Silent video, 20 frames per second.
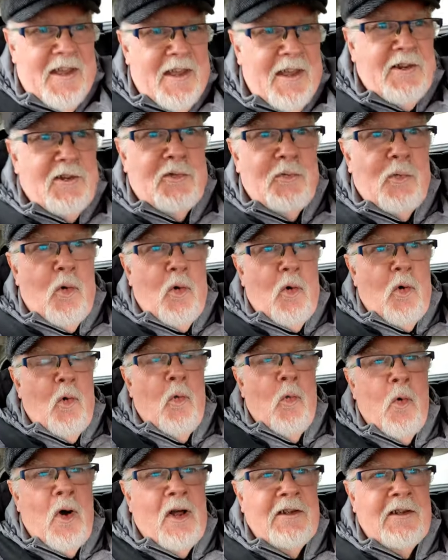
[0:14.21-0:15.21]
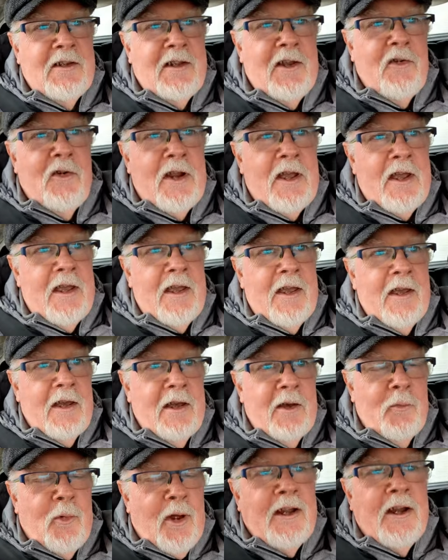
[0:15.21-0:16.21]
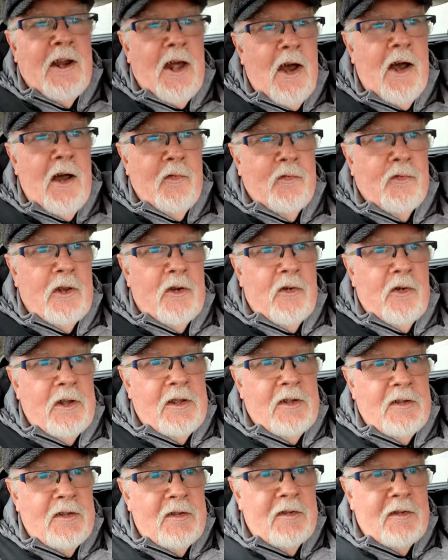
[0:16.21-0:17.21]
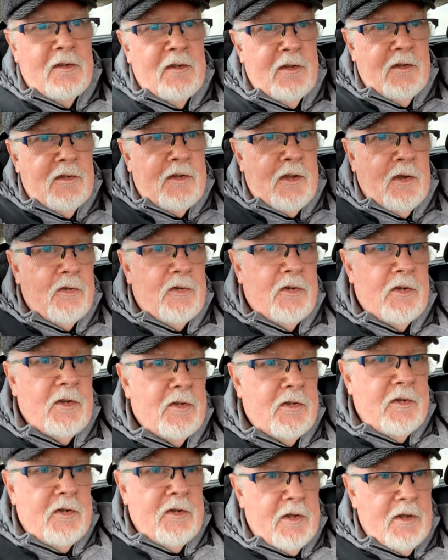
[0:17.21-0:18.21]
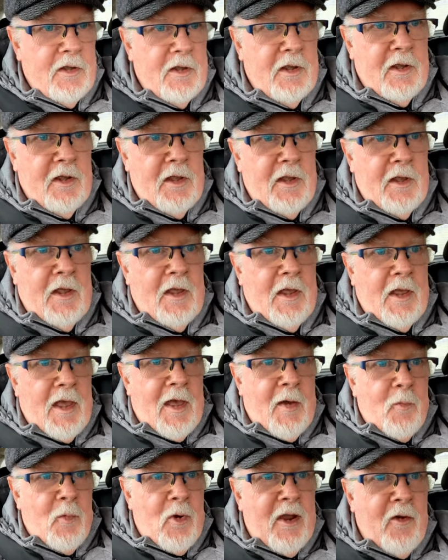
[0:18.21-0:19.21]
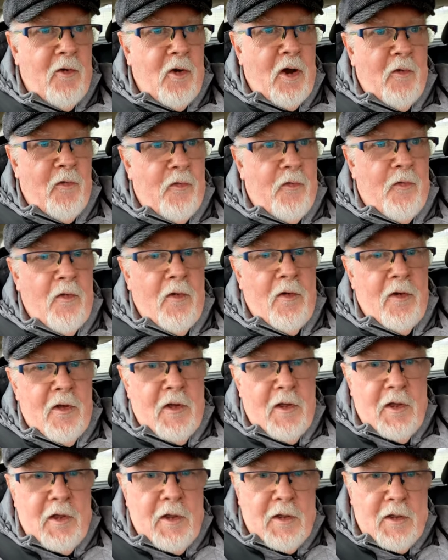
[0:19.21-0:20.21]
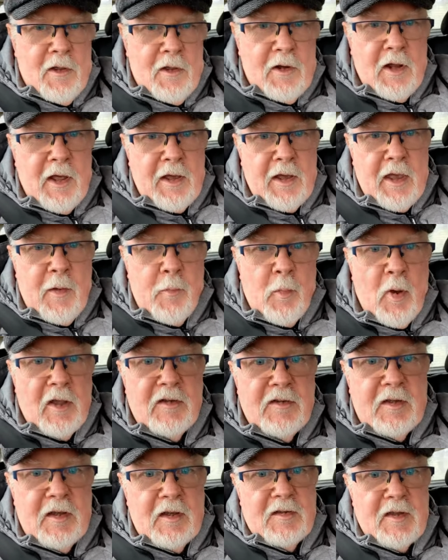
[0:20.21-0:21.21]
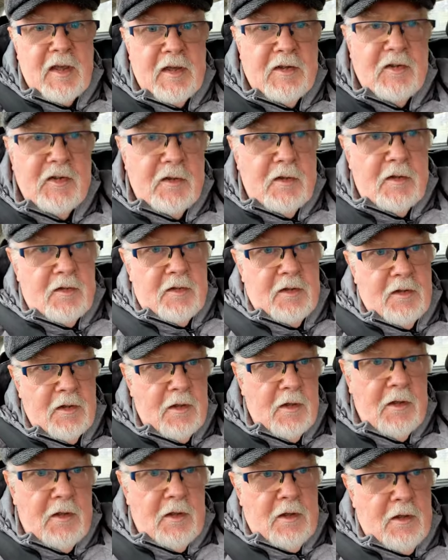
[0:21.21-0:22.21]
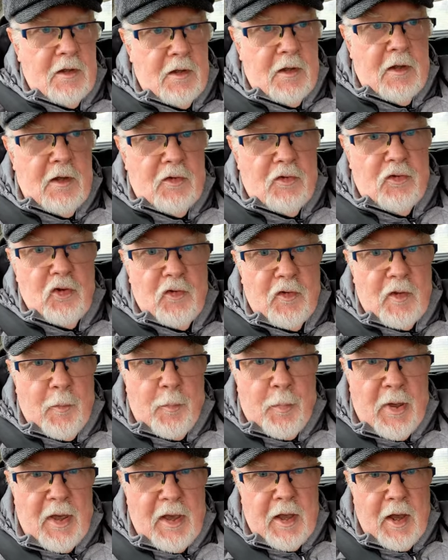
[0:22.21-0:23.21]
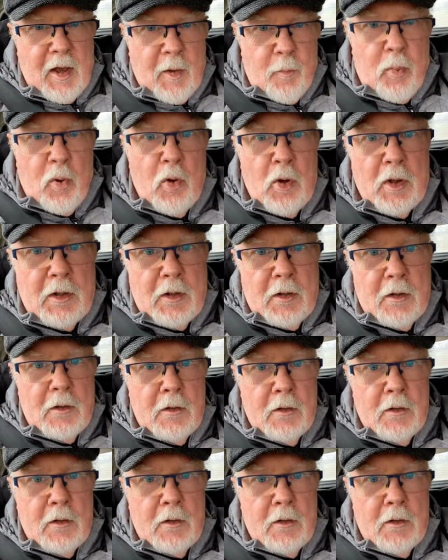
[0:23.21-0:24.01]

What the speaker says: It's 1 degree, 1.5 degrees Celsius. And we're off, like MI6 agents, to the pickup point.